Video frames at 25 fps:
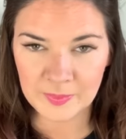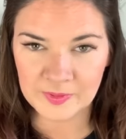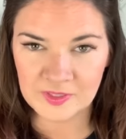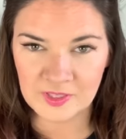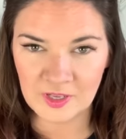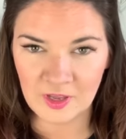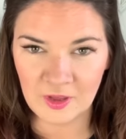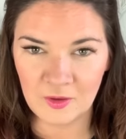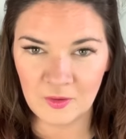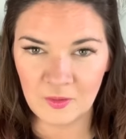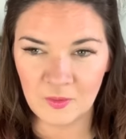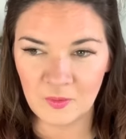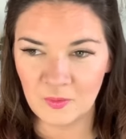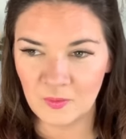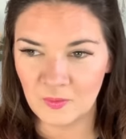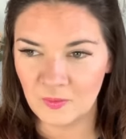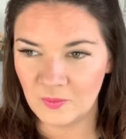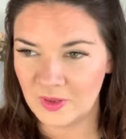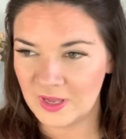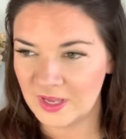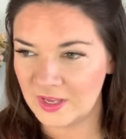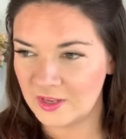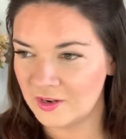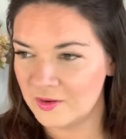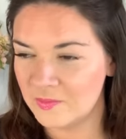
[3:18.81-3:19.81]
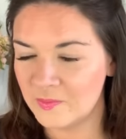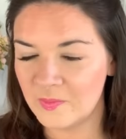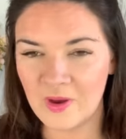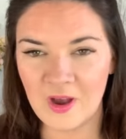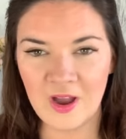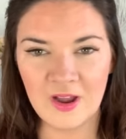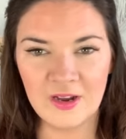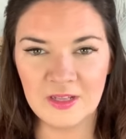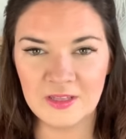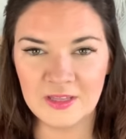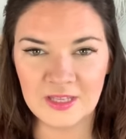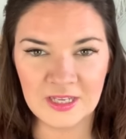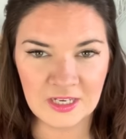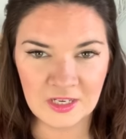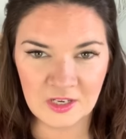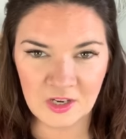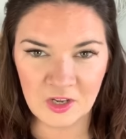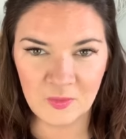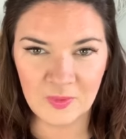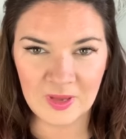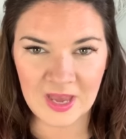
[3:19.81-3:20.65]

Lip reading: So we couldn't buy anything new.